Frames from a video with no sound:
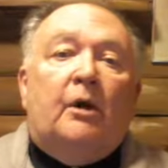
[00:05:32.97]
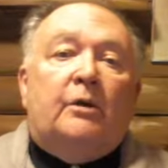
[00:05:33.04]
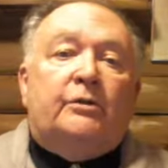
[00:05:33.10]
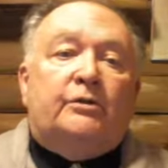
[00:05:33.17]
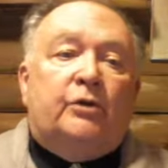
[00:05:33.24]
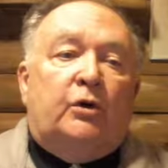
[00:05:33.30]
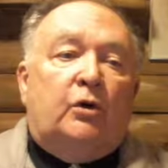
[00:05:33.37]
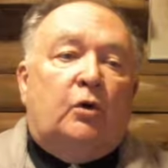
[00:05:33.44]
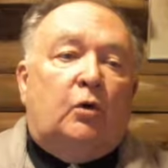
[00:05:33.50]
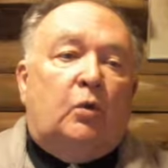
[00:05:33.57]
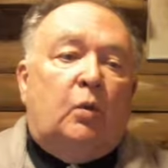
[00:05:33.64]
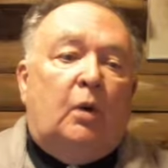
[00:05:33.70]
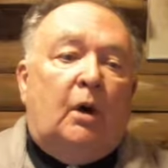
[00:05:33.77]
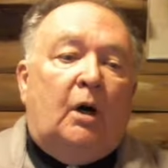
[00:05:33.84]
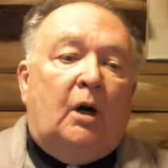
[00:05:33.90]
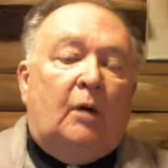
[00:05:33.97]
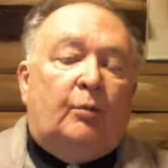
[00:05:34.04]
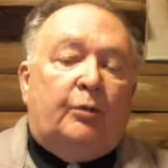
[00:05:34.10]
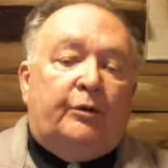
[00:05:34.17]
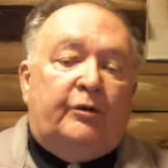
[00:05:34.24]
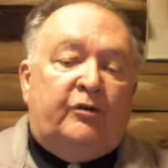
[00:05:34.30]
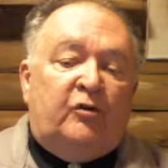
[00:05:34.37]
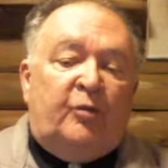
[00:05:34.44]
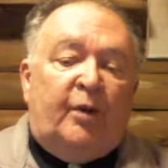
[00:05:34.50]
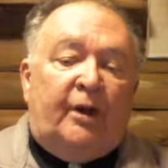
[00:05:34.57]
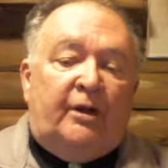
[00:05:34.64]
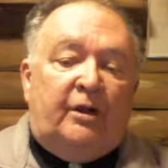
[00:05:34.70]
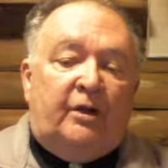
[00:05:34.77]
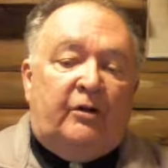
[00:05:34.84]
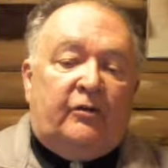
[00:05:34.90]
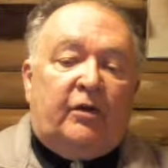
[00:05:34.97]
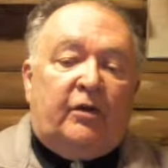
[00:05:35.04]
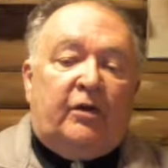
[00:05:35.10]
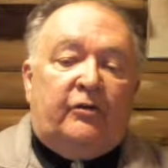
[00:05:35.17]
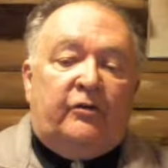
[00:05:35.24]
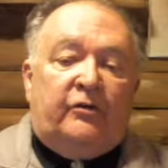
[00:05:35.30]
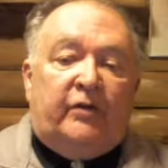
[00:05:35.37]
So participate in the discussions.